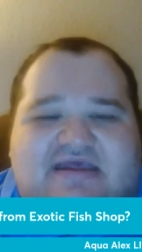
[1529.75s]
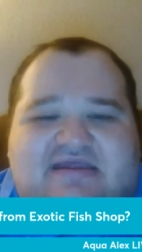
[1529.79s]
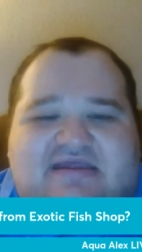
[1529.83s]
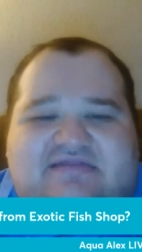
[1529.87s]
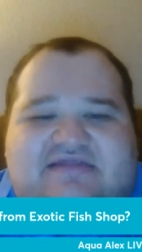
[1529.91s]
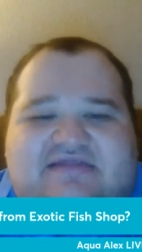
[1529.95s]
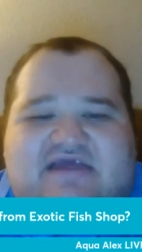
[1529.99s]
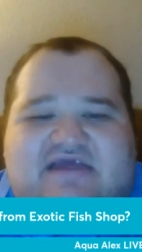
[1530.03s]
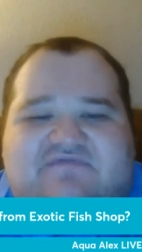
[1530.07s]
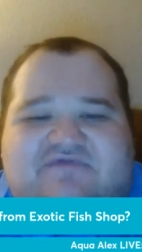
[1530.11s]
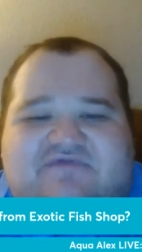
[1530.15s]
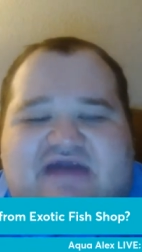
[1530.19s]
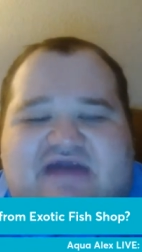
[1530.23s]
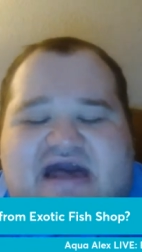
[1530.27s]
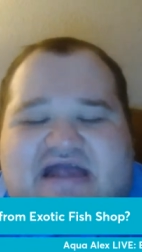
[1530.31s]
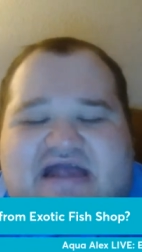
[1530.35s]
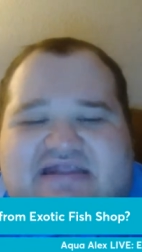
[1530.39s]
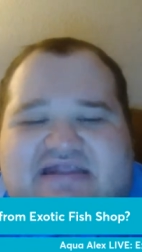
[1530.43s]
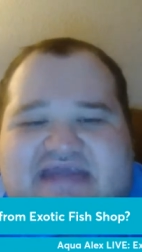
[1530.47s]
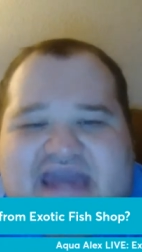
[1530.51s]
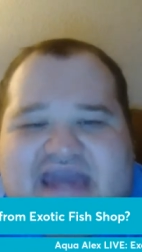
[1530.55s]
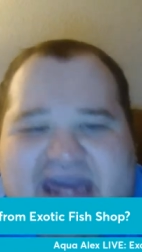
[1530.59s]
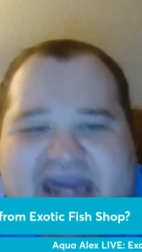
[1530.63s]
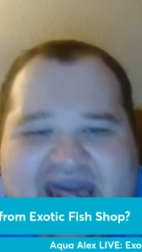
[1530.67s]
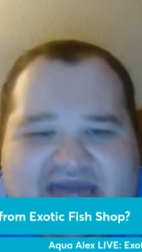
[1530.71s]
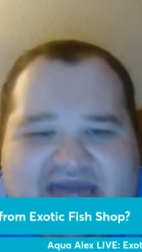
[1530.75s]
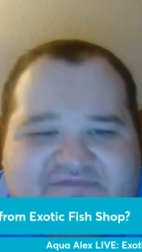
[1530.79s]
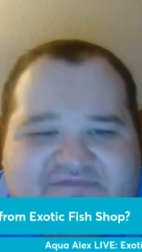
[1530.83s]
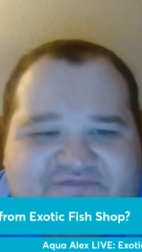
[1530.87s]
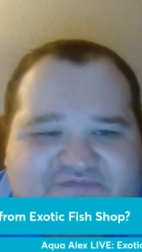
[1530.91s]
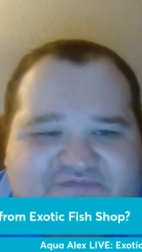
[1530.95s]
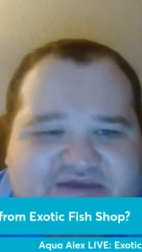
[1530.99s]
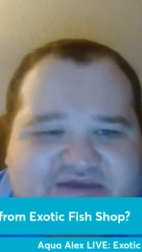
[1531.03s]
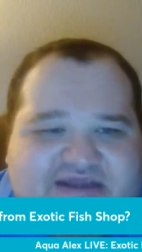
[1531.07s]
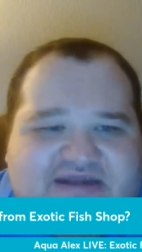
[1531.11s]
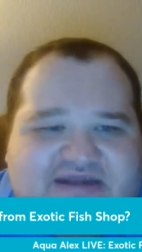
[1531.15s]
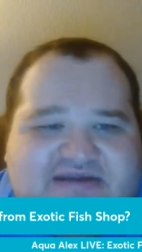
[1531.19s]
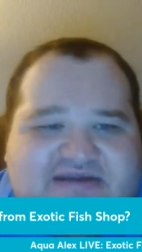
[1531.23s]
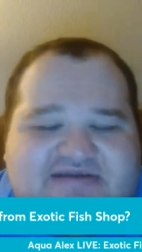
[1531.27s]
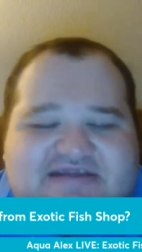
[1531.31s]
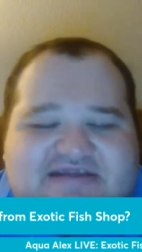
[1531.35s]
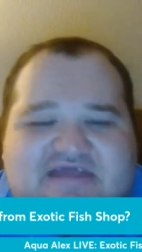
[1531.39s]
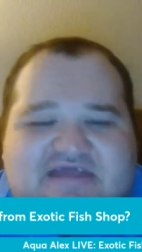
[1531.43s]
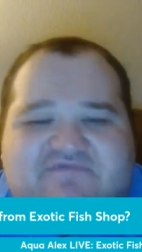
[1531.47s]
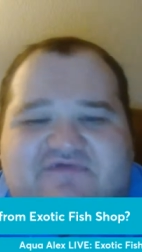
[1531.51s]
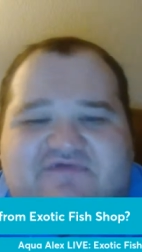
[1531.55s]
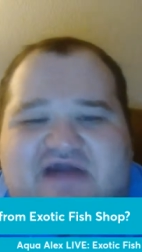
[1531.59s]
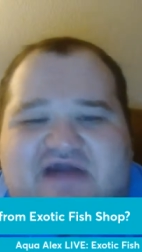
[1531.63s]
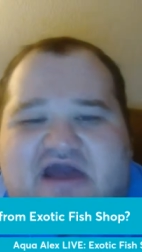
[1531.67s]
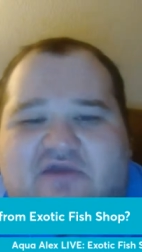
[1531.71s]
they've got catfish,
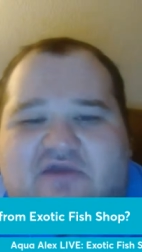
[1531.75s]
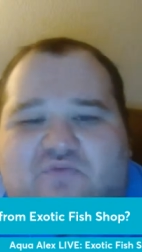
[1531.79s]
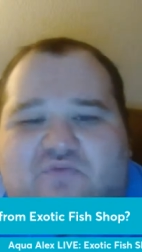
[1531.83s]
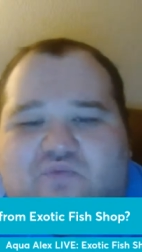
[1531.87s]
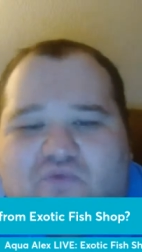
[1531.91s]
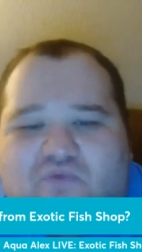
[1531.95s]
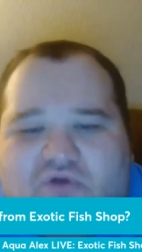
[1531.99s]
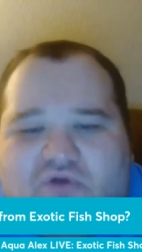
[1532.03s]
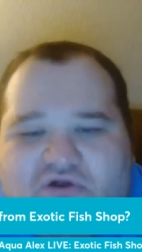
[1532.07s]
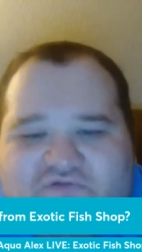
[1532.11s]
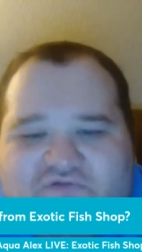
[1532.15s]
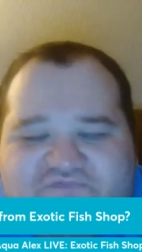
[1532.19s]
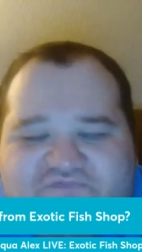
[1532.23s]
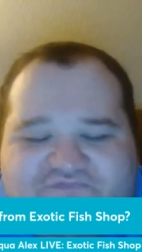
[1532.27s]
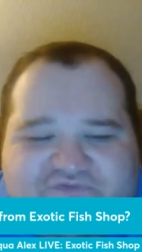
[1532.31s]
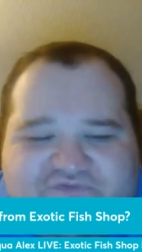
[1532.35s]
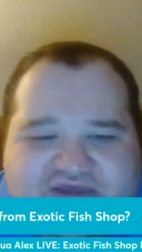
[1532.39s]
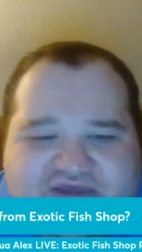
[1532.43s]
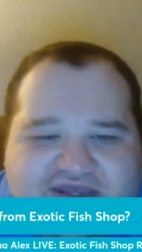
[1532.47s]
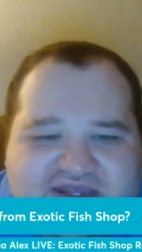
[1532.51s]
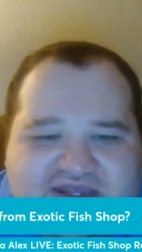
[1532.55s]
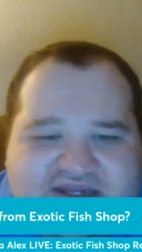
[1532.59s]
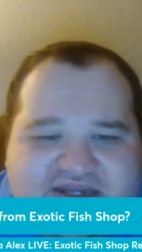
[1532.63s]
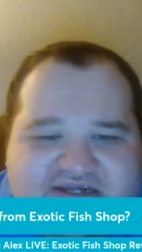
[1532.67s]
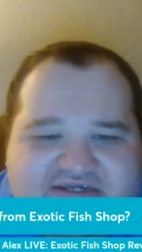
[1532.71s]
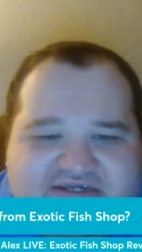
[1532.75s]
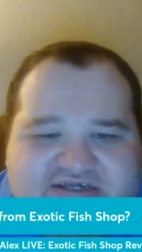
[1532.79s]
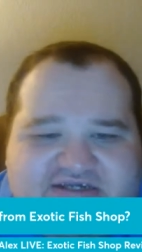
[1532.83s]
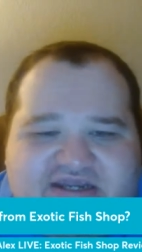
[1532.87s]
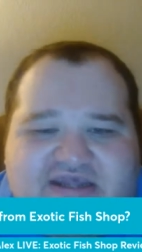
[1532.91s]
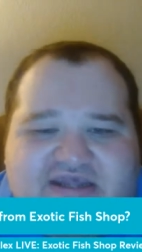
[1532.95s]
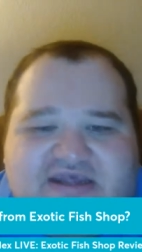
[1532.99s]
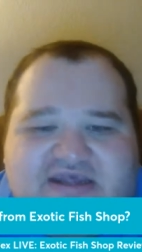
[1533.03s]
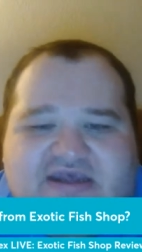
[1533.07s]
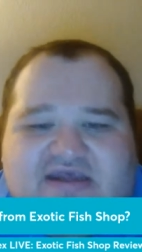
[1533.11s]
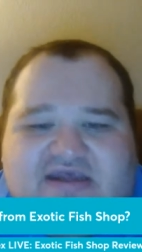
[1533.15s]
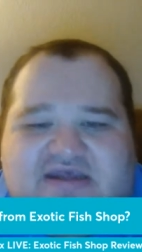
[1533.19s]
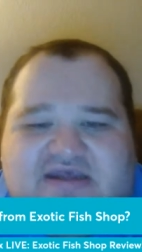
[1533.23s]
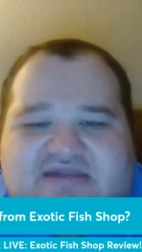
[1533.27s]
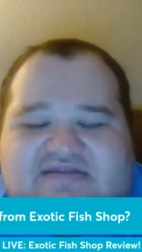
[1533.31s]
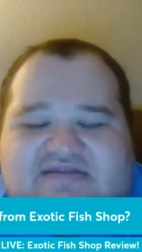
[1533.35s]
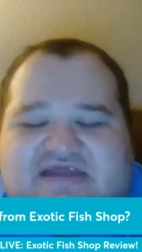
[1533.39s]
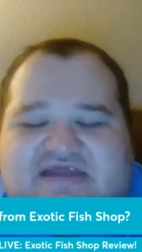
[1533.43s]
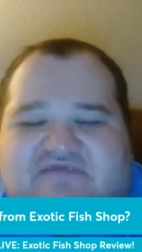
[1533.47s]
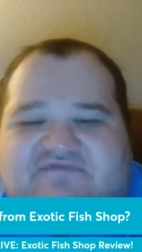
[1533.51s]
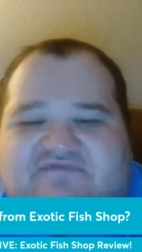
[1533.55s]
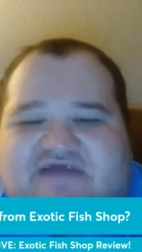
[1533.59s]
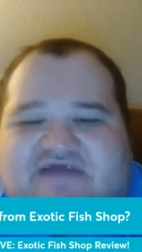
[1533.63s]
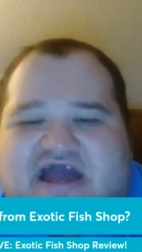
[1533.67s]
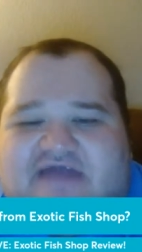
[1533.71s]
they've got wolffish,
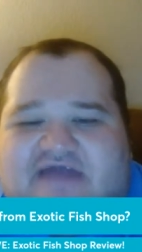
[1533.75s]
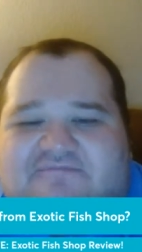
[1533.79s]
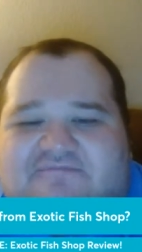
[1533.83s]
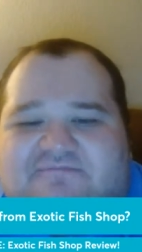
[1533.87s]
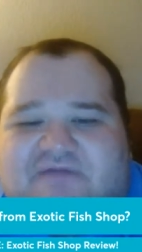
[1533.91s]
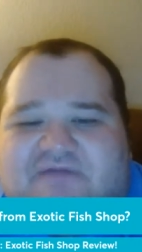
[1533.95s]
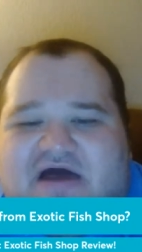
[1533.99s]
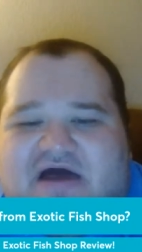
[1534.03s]
they've got